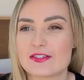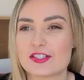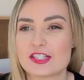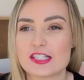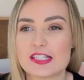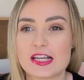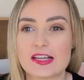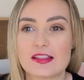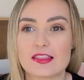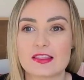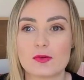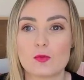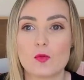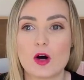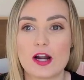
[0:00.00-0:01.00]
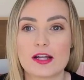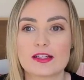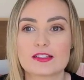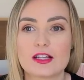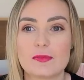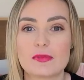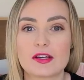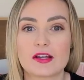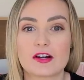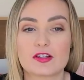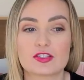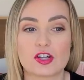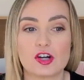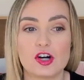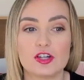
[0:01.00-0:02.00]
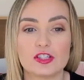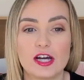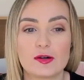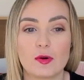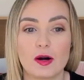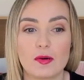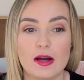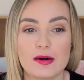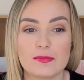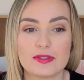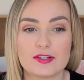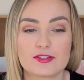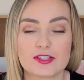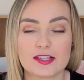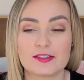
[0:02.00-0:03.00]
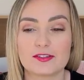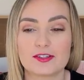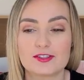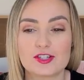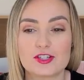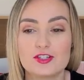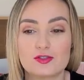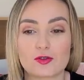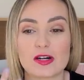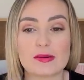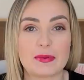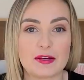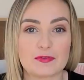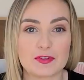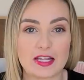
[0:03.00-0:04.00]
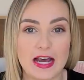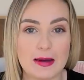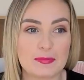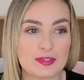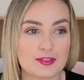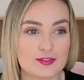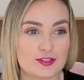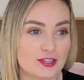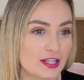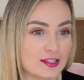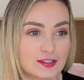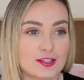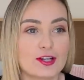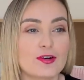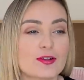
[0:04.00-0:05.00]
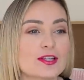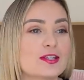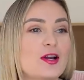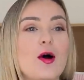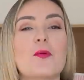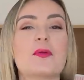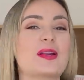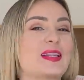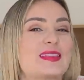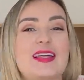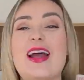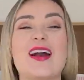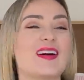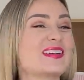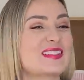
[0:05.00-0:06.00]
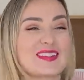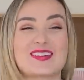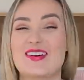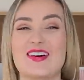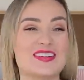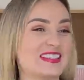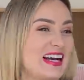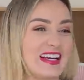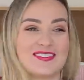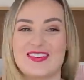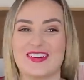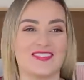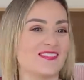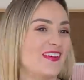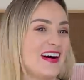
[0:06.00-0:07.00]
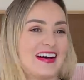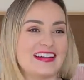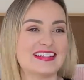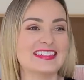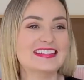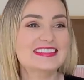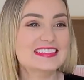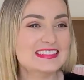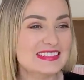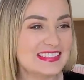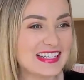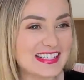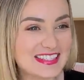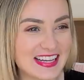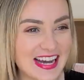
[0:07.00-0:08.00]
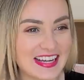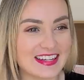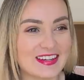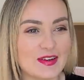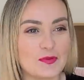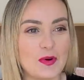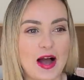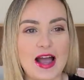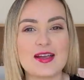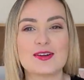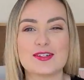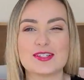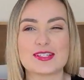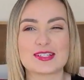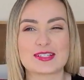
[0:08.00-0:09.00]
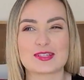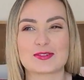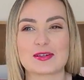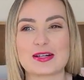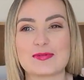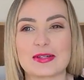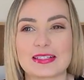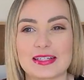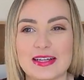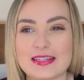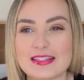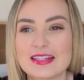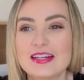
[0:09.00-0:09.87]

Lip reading: she's, like, wanting somebody to call 911. But there's, like, she's screaming for that, but there's, like, literally nobody there to call 911. So I don't know why you're just screaming this.